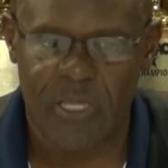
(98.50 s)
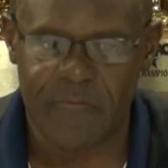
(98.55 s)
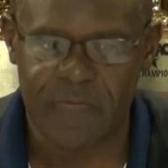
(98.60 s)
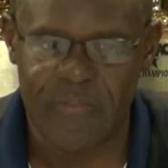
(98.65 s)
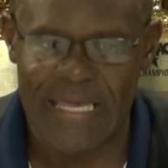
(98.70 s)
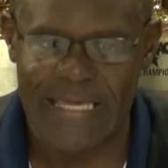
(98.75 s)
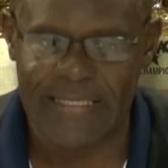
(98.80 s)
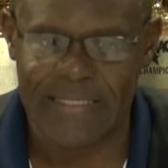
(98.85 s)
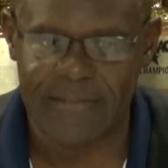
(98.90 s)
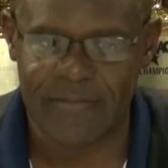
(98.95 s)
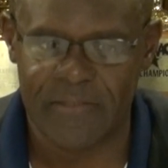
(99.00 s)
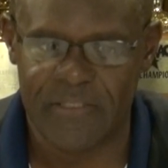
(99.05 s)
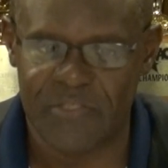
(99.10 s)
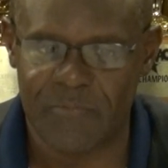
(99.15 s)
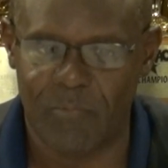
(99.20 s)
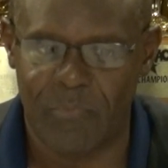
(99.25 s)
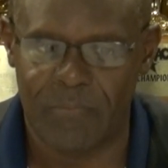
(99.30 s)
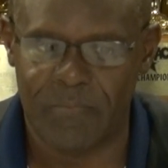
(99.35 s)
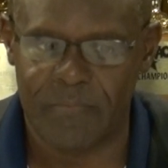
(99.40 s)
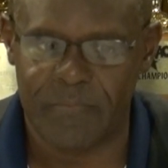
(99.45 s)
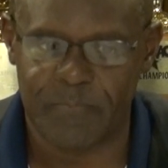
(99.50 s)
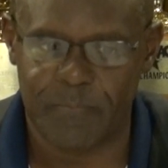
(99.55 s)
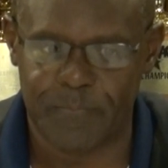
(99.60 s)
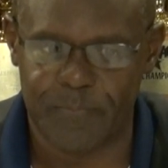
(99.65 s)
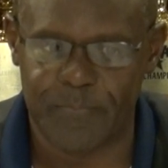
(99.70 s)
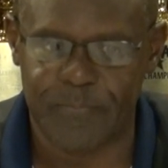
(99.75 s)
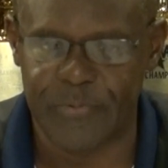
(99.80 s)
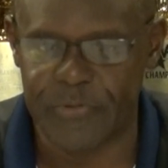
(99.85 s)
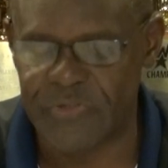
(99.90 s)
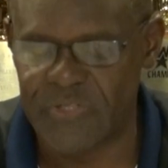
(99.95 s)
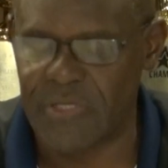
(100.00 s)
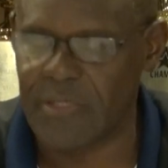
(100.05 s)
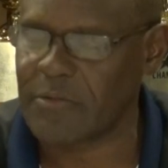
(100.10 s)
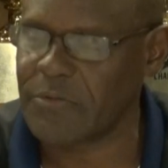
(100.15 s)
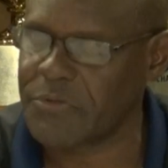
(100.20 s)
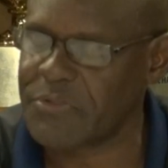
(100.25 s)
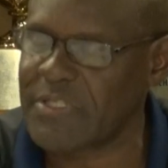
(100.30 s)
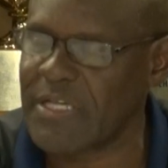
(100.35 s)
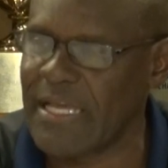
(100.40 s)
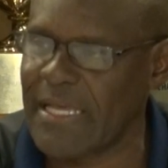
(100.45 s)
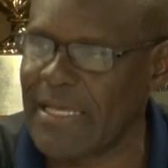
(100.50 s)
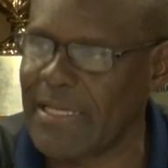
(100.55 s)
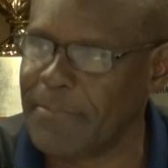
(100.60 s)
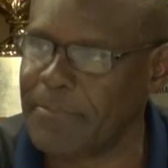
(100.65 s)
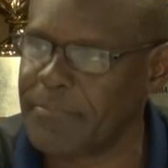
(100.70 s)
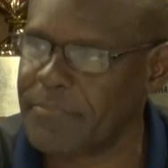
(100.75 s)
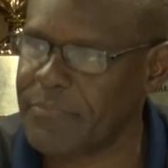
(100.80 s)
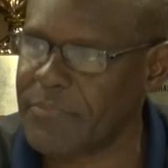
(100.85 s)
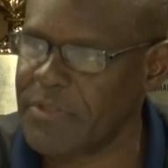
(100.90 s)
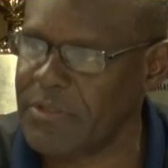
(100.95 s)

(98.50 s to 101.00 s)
that at this particular time,